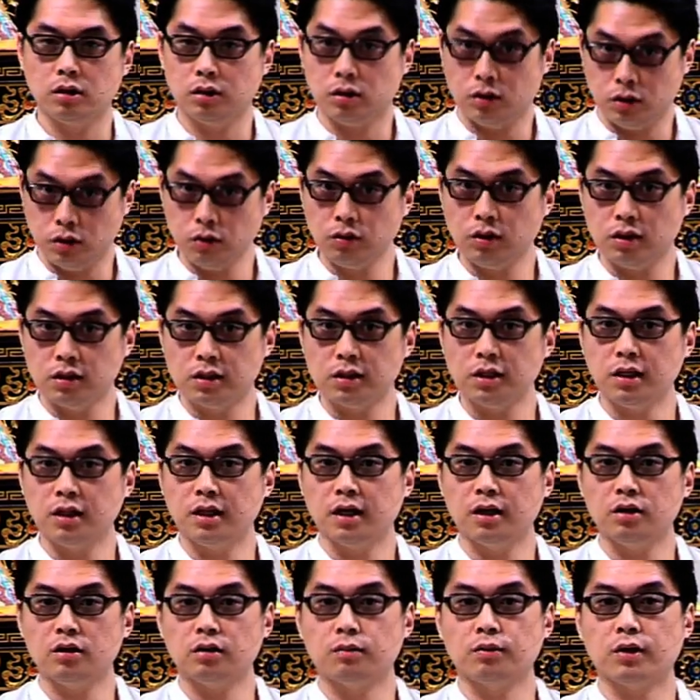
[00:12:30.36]
you can see
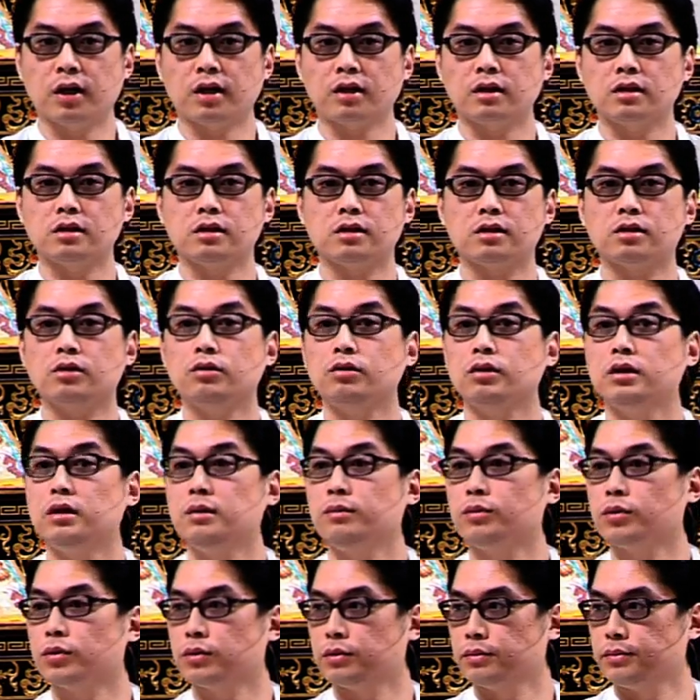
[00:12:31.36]
that your practice is going
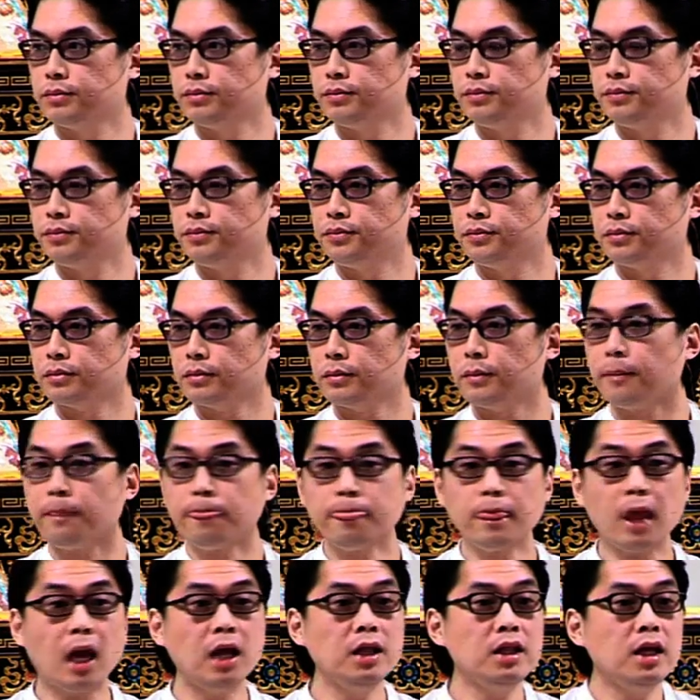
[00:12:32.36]
deeper.
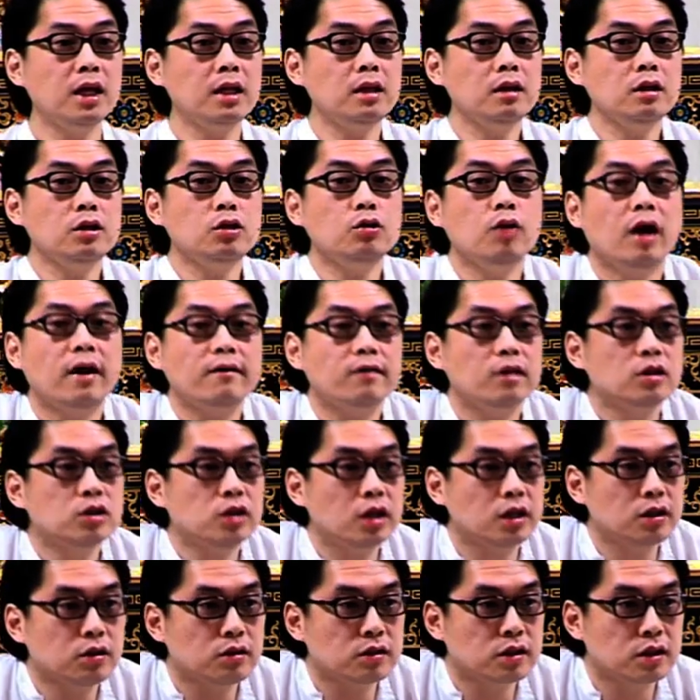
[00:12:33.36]
Then you have to
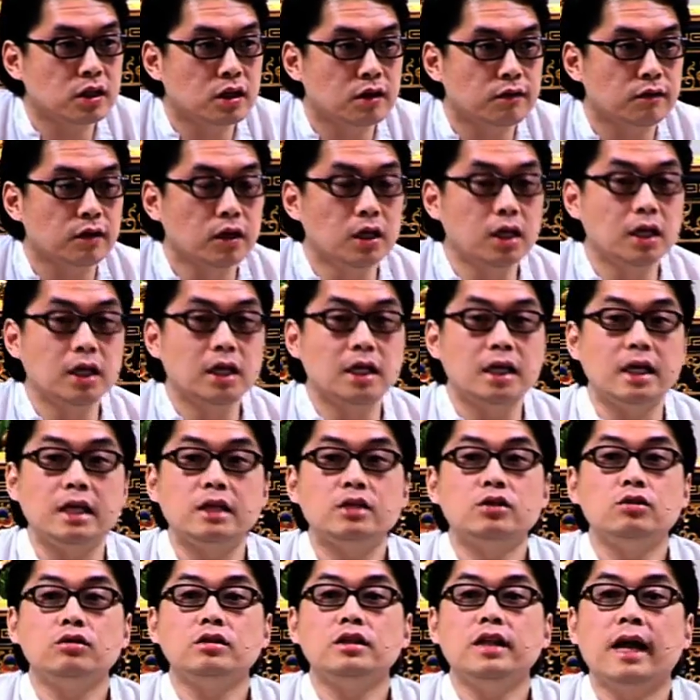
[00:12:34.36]
check yourself.
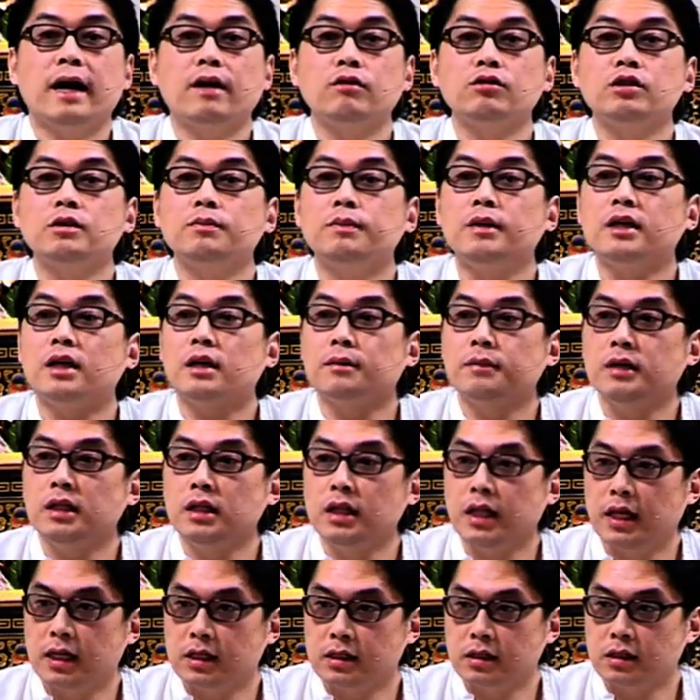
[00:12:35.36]
Is your doubts becoming
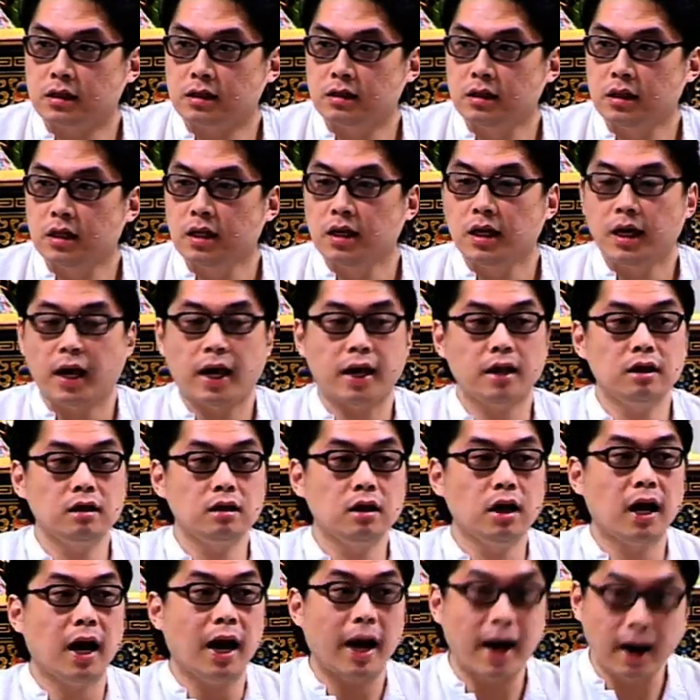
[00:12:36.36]
less?
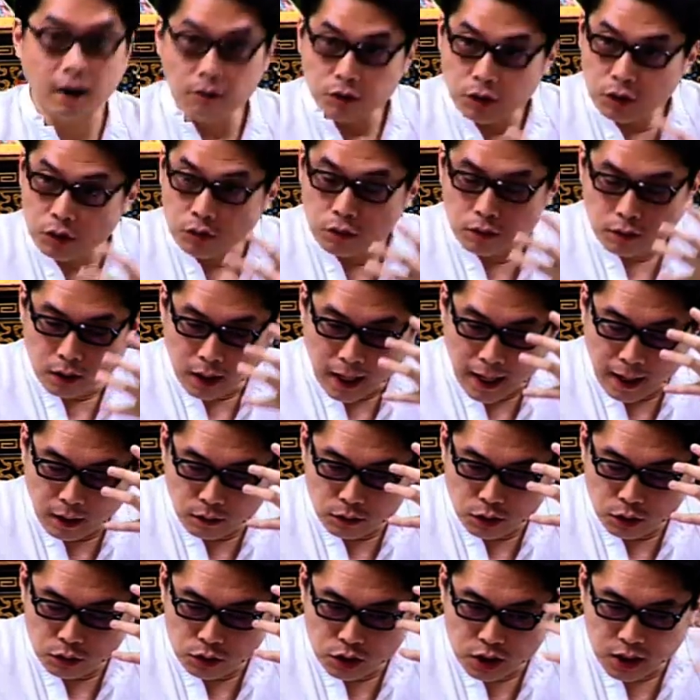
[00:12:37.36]
And how do
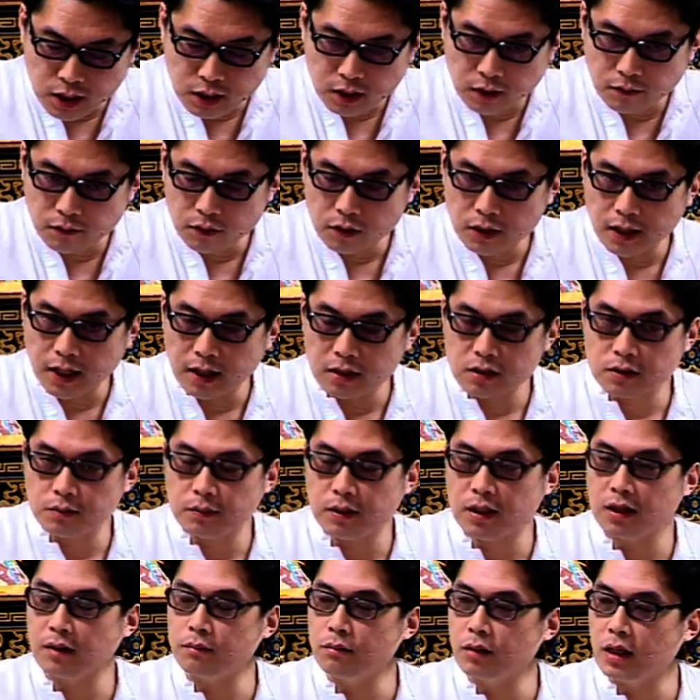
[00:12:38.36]
you check if your doubts
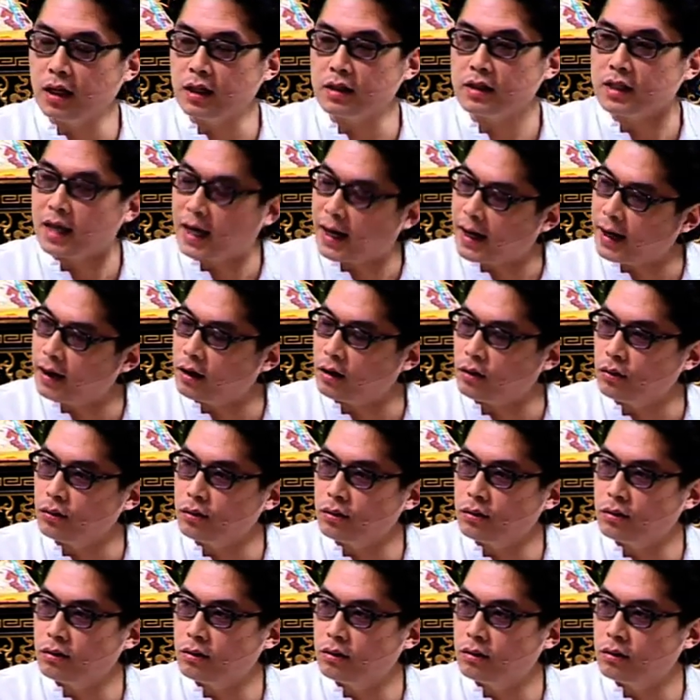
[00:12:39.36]
become less?
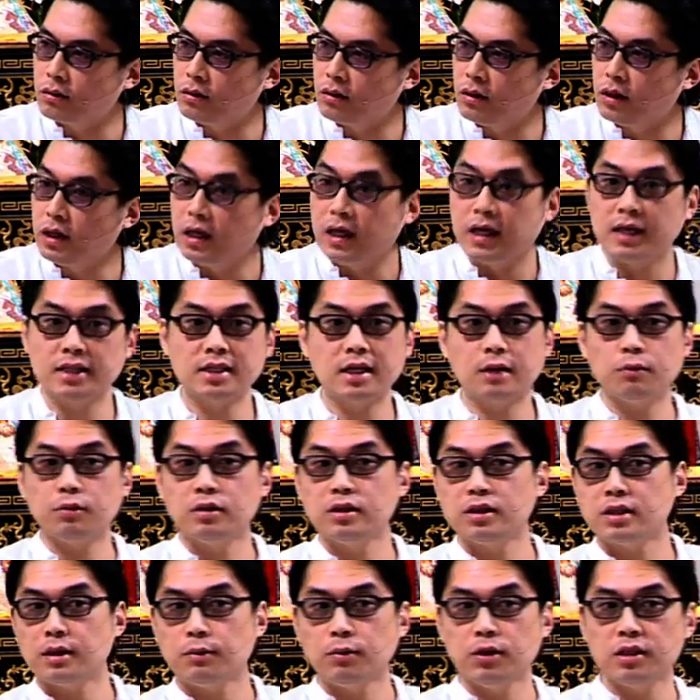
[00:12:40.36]
How? Is that when
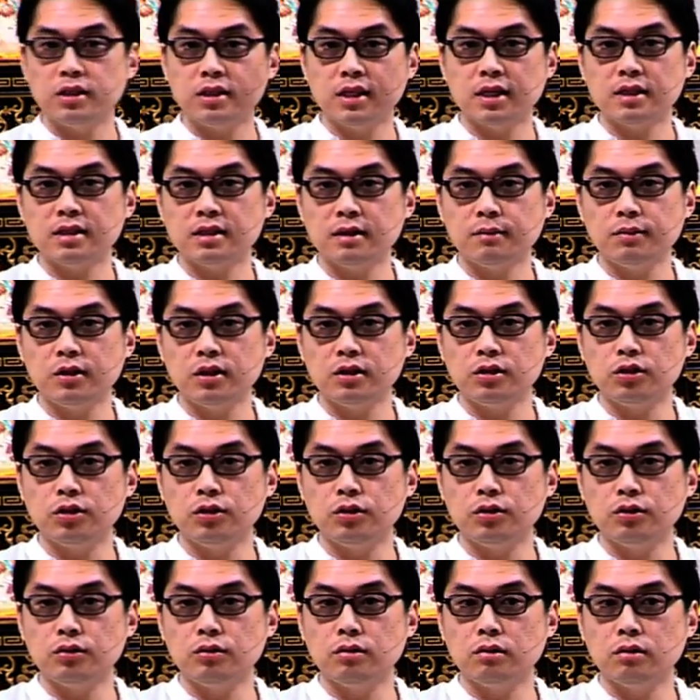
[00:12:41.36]
someone says something to
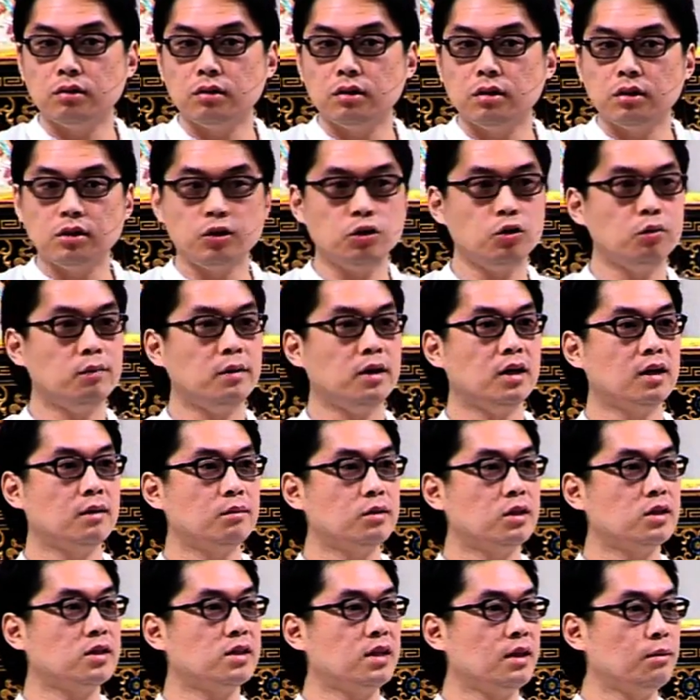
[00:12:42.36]
you, do you become
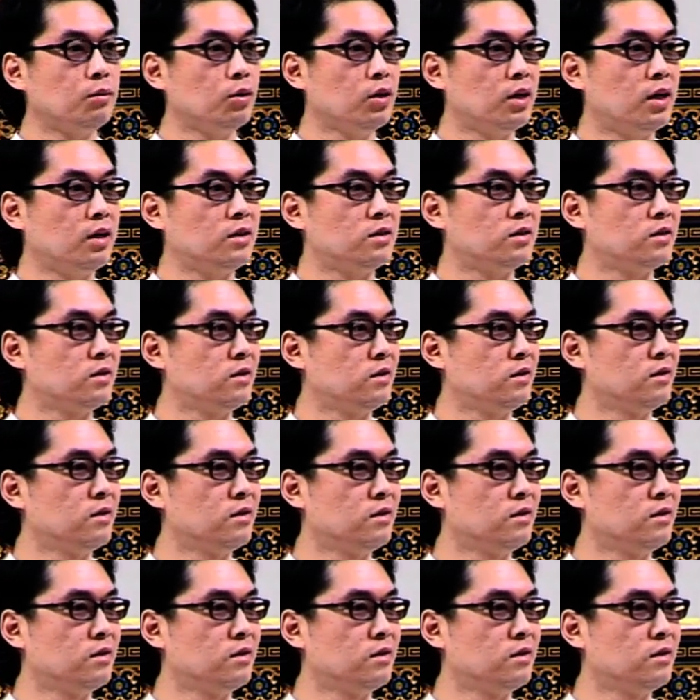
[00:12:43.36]
destabilized?